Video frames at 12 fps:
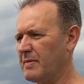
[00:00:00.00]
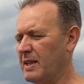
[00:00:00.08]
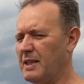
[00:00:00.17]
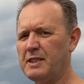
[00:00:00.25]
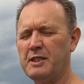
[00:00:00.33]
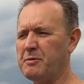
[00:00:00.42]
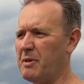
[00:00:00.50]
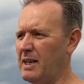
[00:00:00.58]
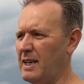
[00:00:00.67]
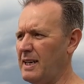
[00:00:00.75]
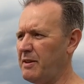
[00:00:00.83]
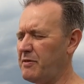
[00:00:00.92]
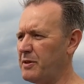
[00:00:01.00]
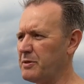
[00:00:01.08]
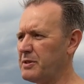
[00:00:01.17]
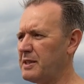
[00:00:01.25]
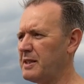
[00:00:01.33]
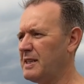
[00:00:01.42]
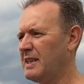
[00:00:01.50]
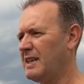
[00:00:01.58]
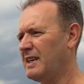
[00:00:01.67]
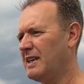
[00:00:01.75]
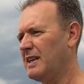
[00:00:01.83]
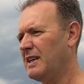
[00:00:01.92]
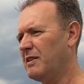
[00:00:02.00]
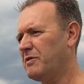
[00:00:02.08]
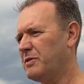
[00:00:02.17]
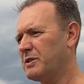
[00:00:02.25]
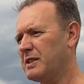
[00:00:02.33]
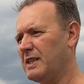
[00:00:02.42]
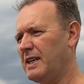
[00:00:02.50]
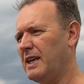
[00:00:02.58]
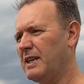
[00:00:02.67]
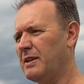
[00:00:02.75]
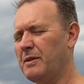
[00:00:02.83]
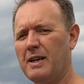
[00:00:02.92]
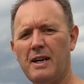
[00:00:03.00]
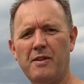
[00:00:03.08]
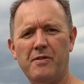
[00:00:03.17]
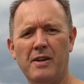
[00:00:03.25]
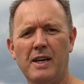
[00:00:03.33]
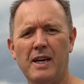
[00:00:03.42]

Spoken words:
Now this is my Lee filter. Unfortunately, I don't have